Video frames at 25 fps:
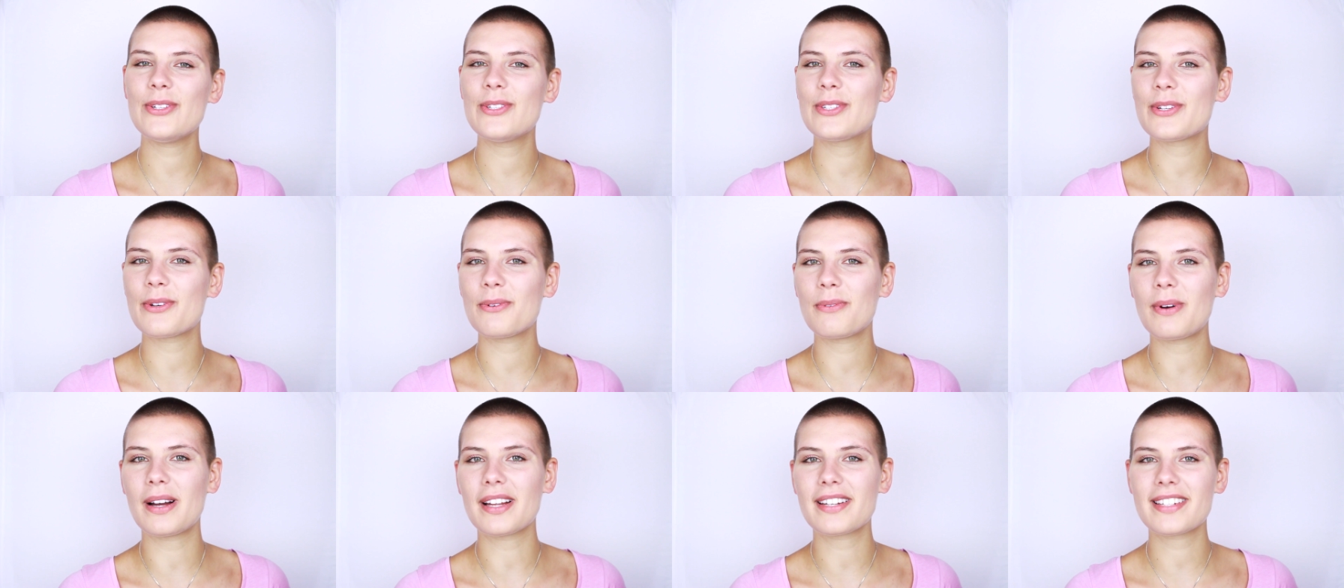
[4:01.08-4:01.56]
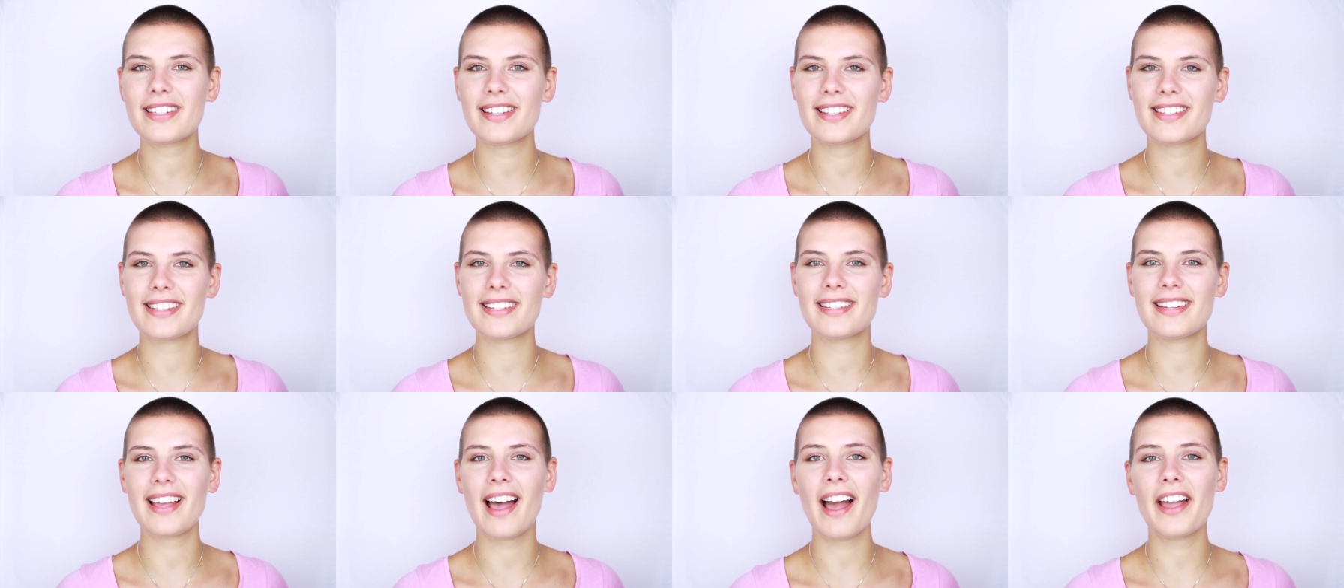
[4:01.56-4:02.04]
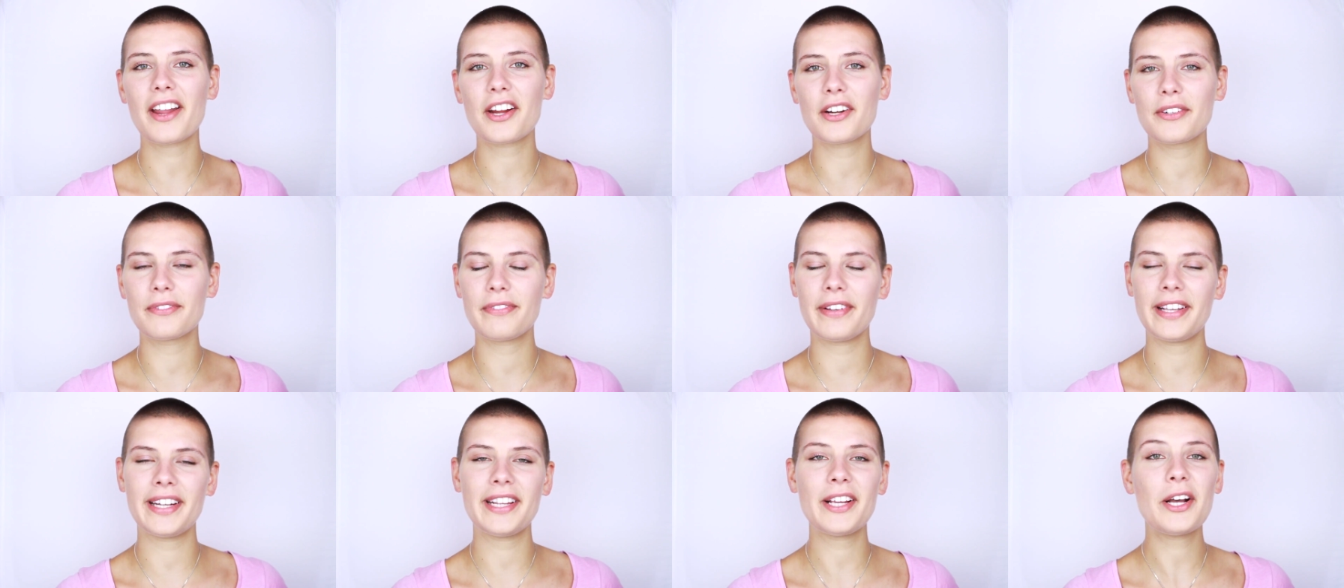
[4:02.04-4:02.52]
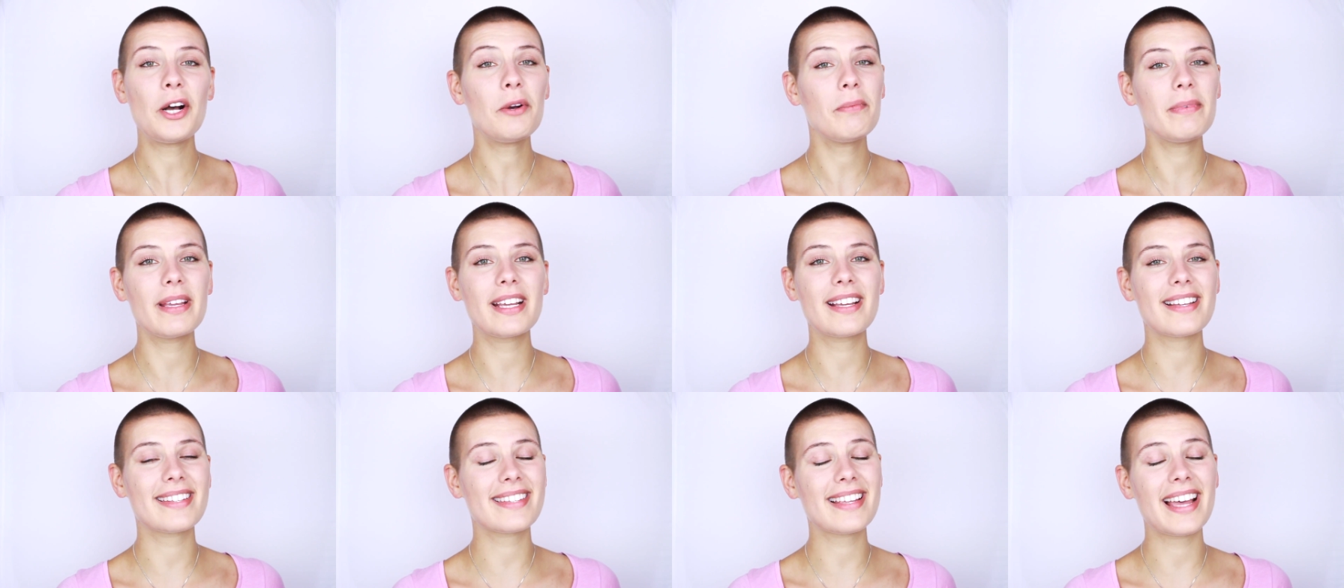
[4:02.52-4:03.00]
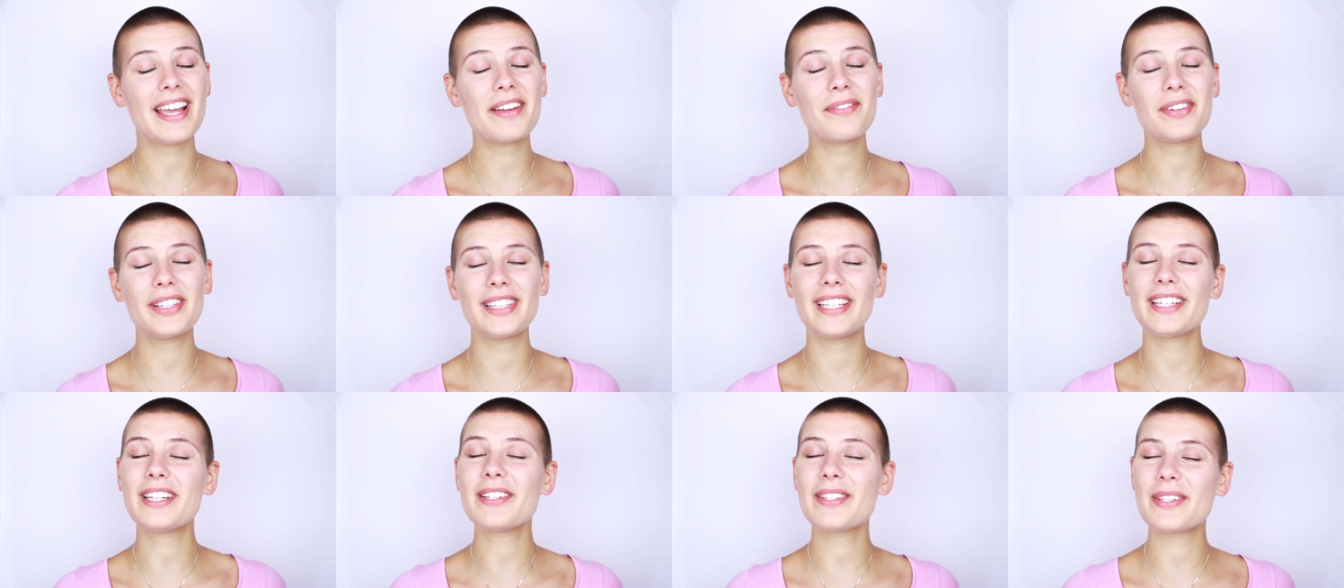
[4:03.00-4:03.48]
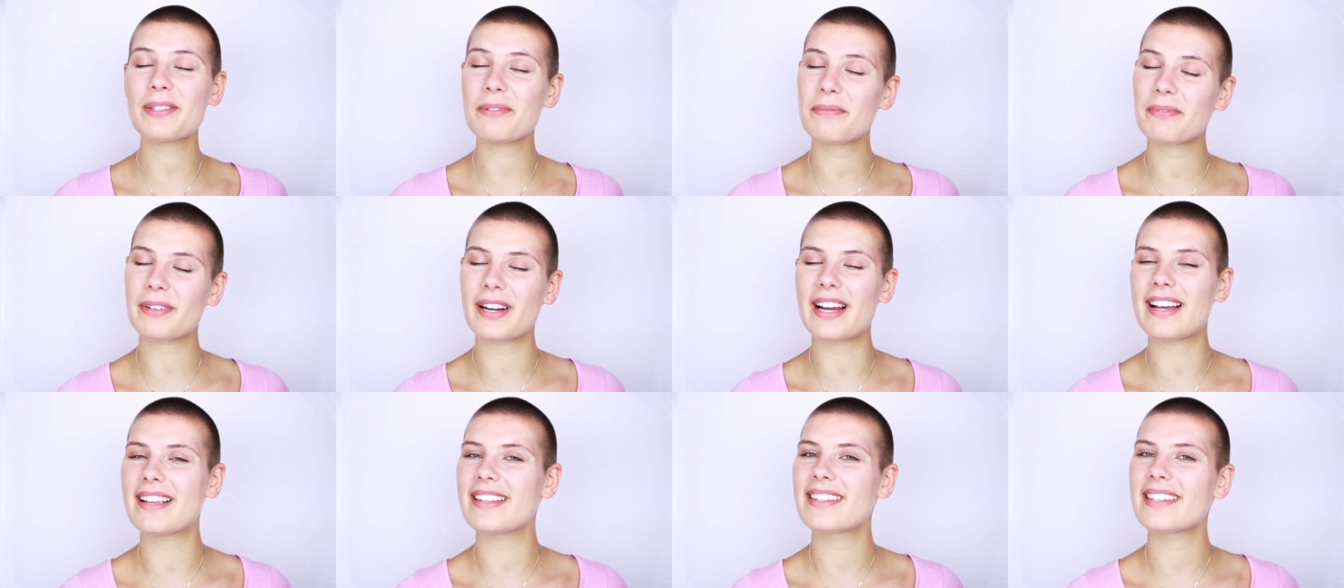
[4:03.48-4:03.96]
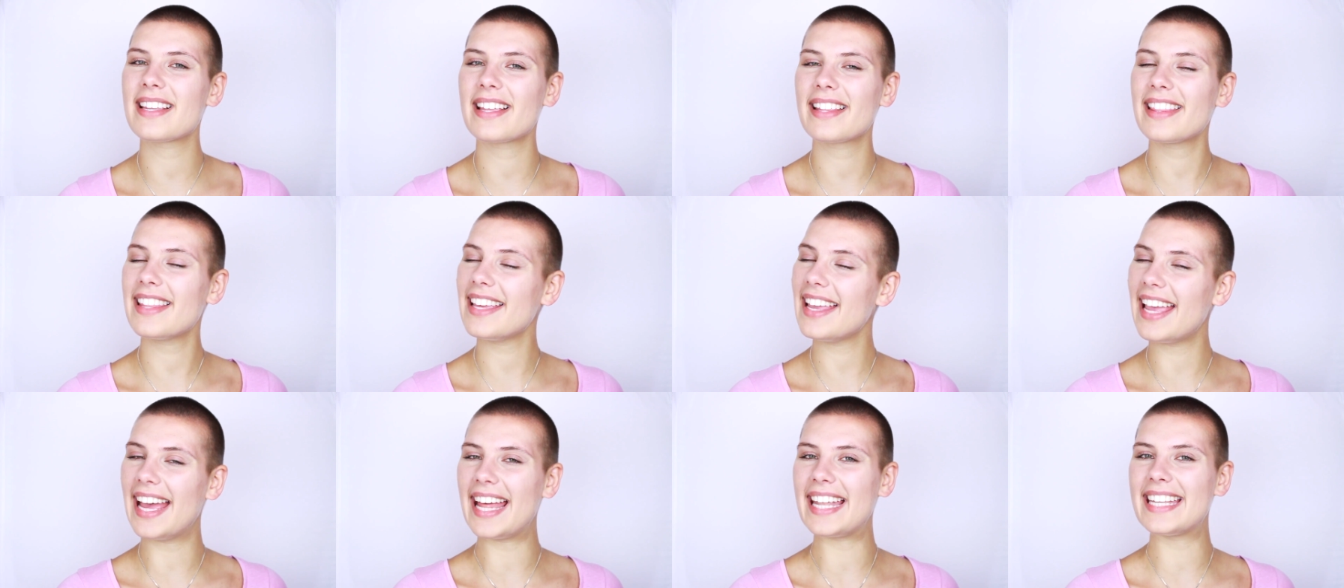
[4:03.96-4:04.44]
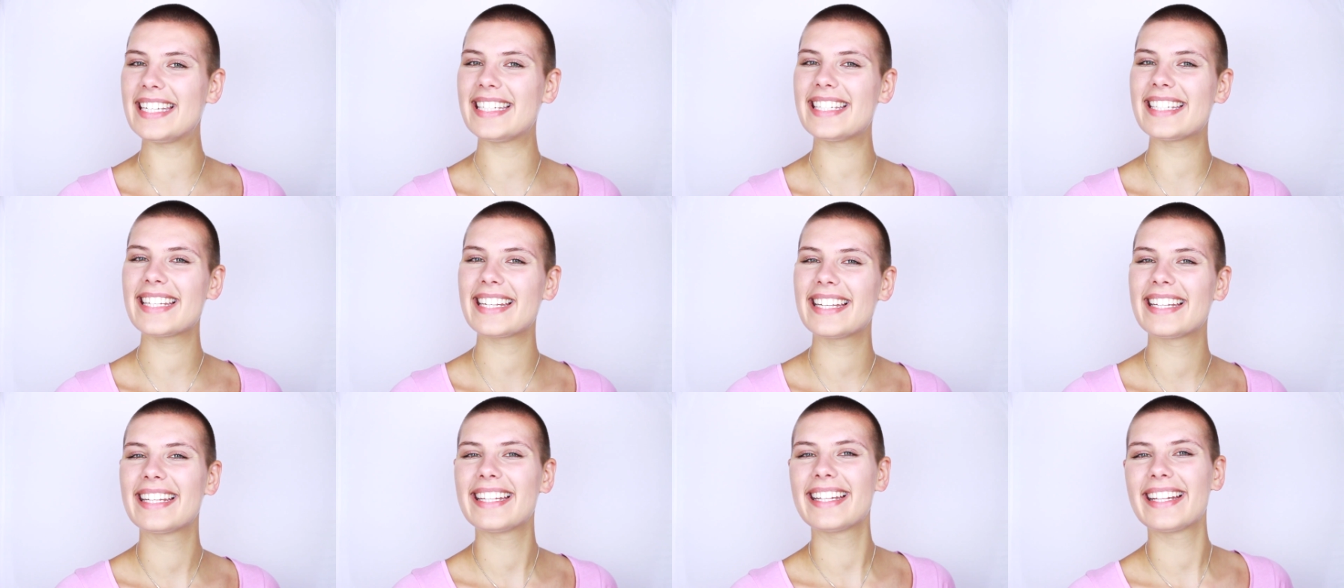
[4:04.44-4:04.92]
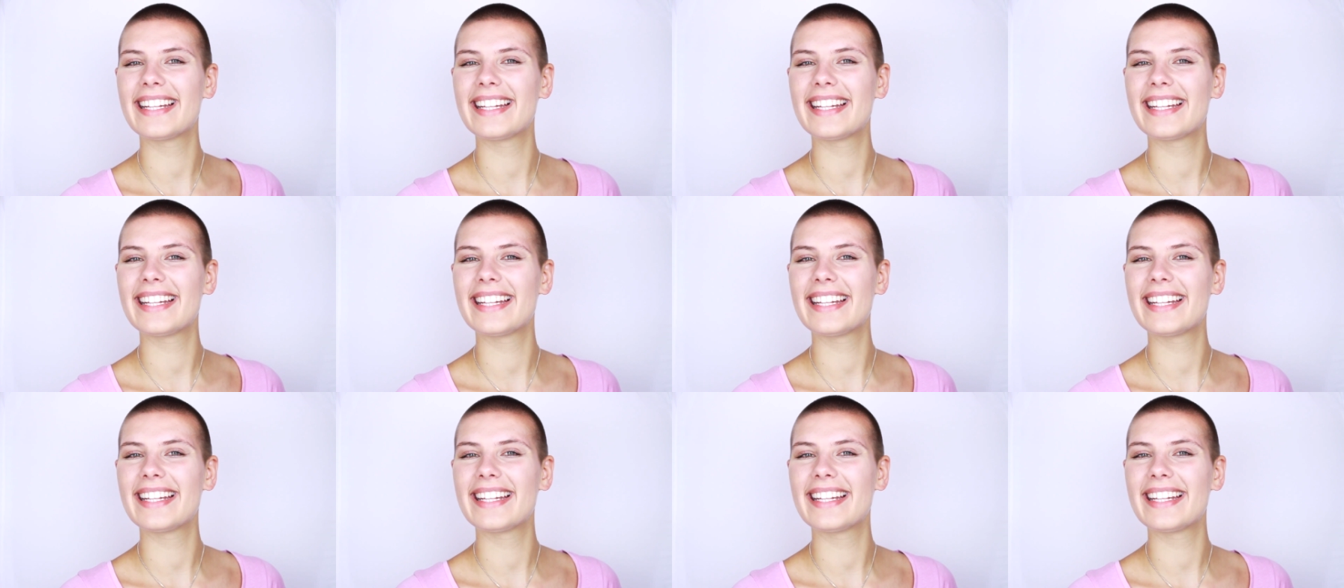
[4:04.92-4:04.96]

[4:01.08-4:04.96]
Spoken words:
you to watch this entire video because I have a little surprise at the end.